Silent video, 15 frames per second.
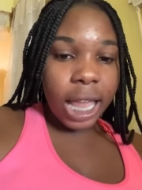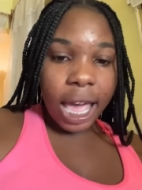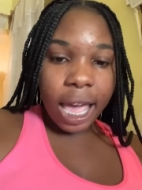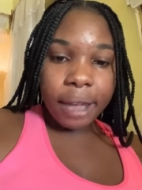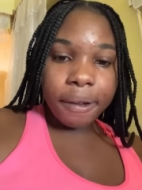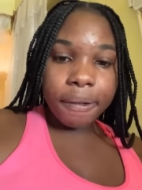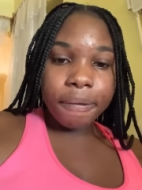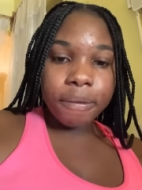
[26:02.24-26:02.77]

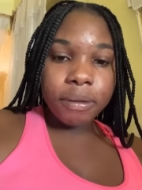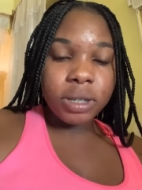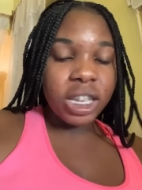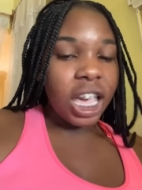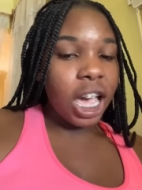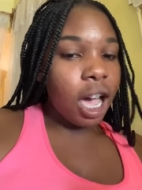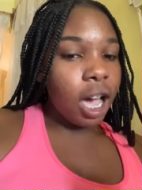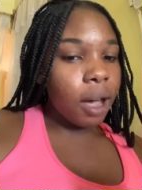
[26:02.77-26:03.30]
life. They
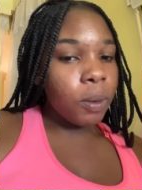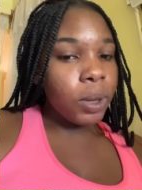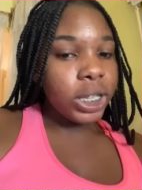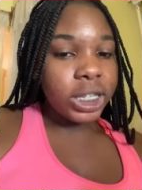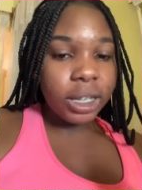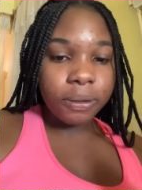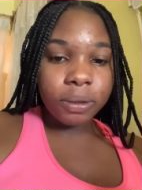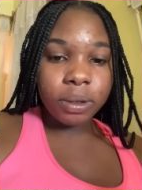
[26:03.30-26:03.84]
always
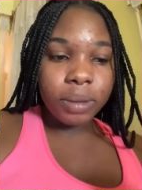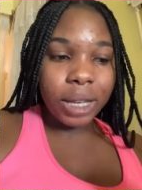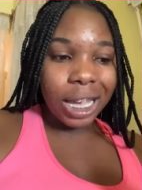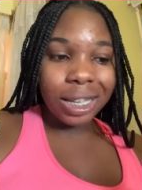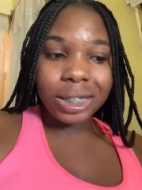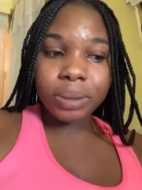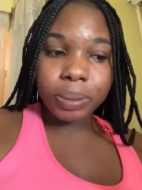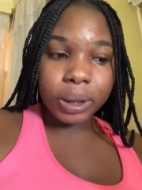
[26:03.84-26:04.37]
have to
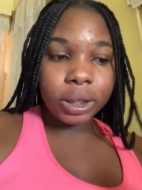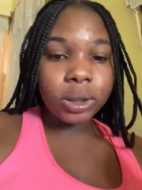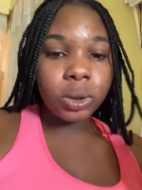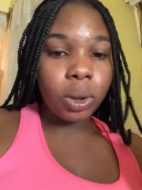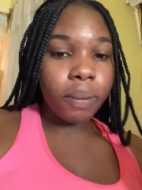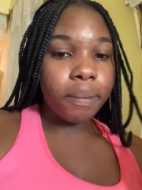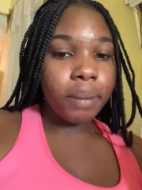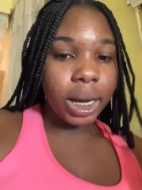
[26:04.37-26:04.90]
expect
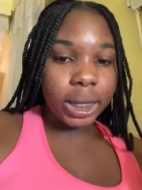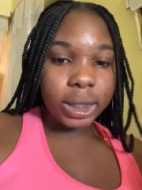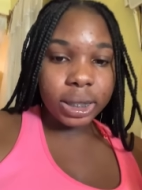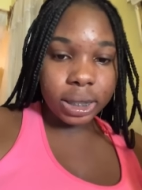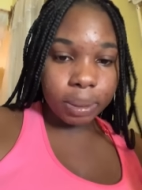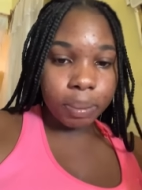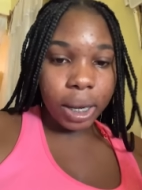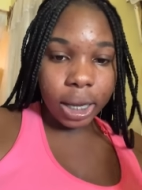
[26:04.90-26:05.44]
some bash,
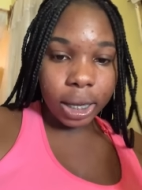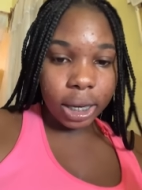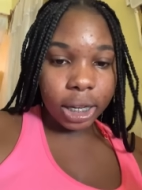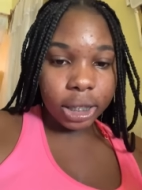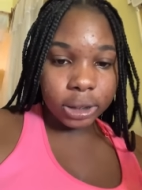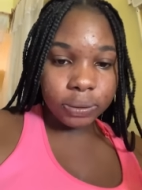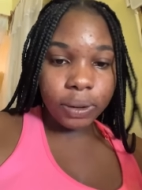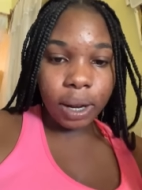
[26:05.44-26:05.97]

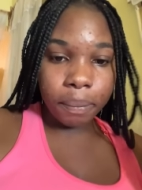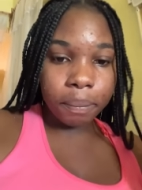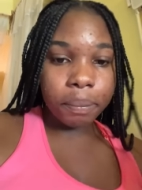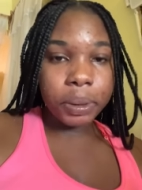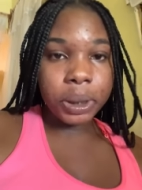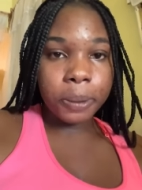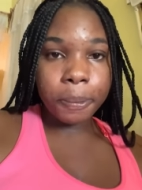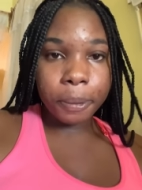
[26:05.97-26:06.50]
backlash from
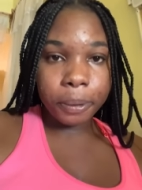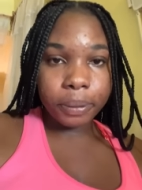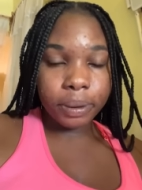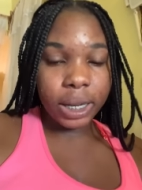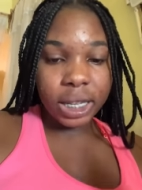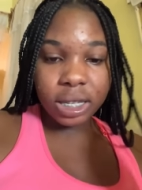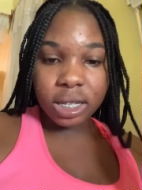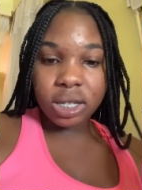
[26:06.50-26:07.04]
people.
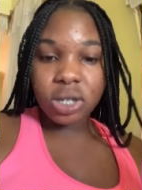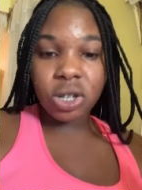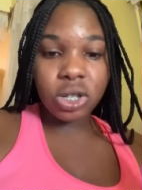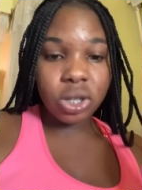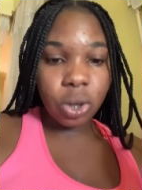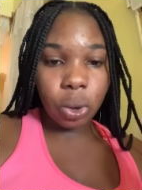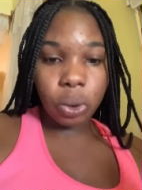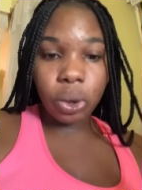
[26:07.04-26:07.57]
That is just
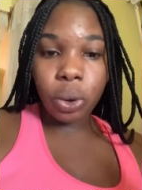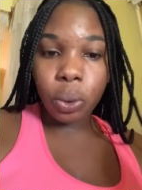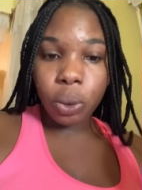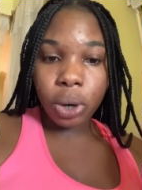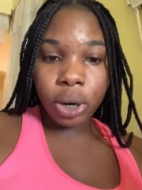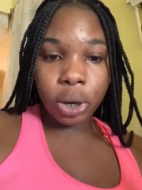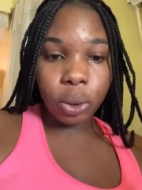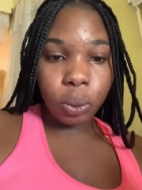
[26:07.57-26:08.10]
how the
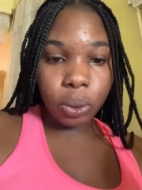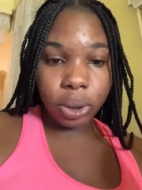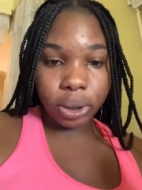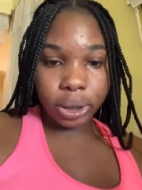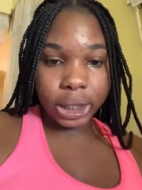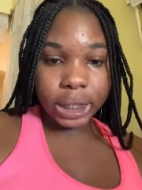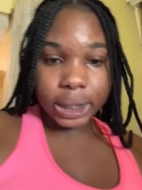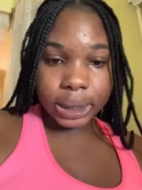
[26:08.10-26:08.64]
world
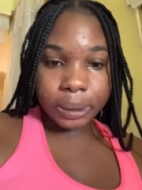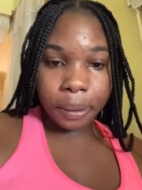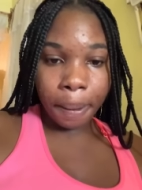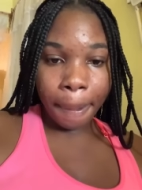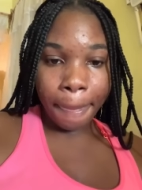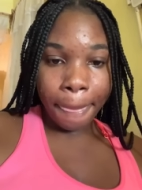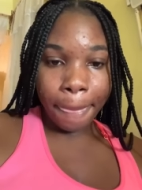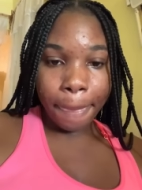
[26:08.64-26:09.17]
works.
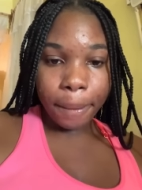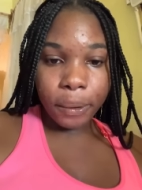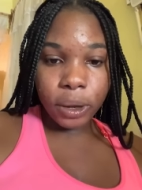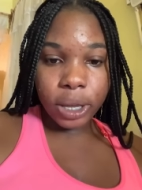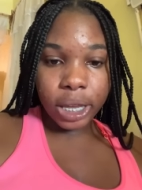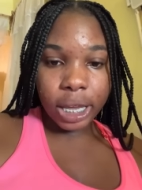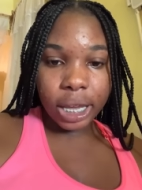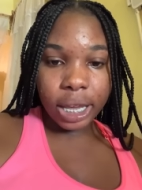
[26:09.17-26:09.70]

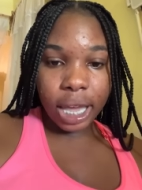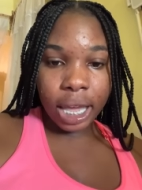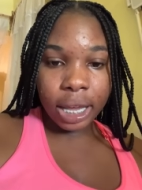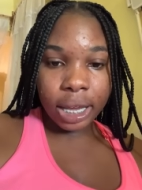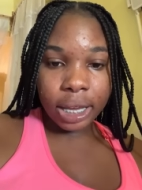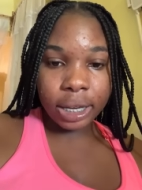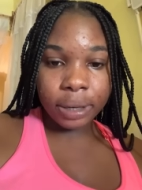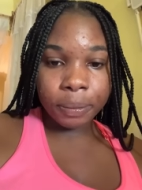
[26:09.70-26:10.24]
Okay,
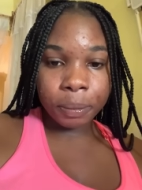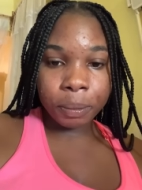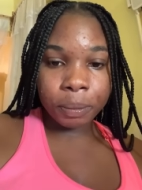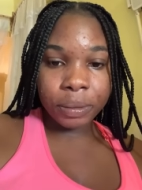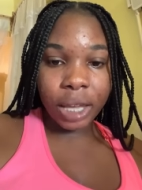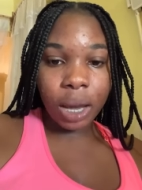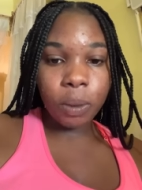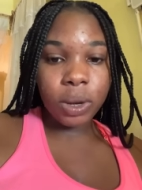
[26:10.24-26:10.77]
and
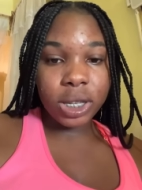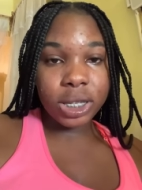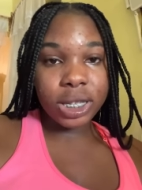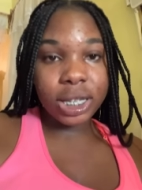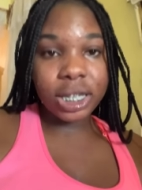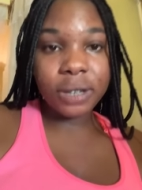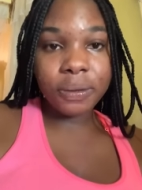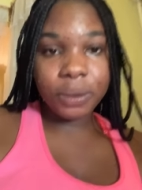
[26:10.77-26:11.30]
I want to
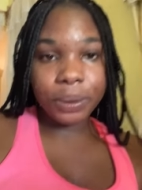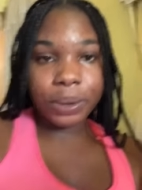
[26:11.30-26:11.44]
leave